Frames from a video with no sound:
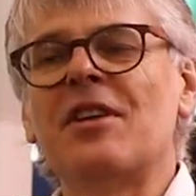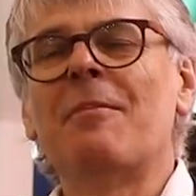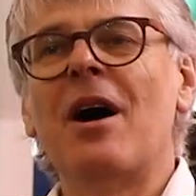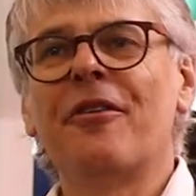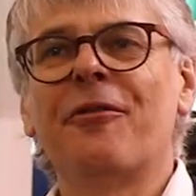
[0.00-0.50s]
the
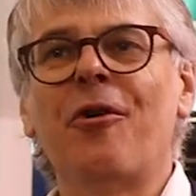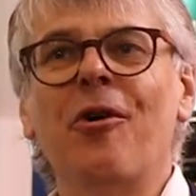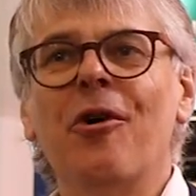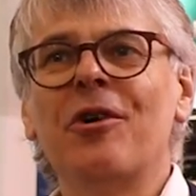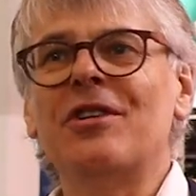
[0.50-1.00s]
amount of
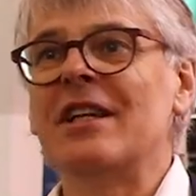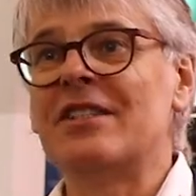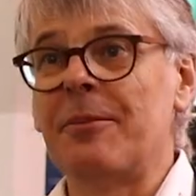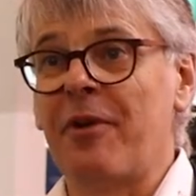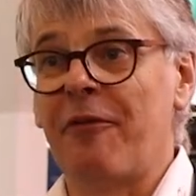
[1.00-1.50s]
cores, it's
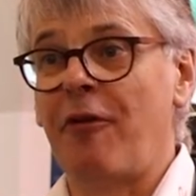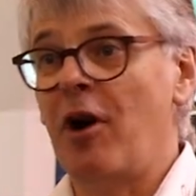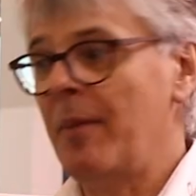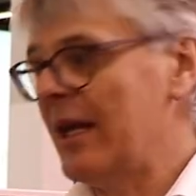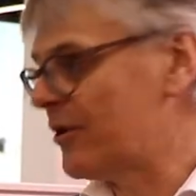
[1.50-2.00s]
the
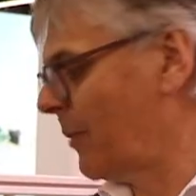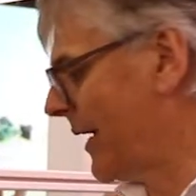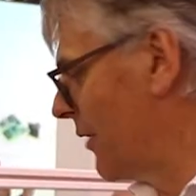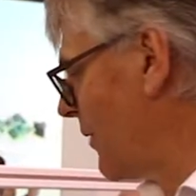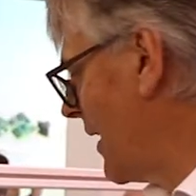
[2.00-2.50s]
performance. We
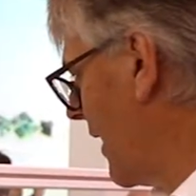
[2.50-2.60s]
can run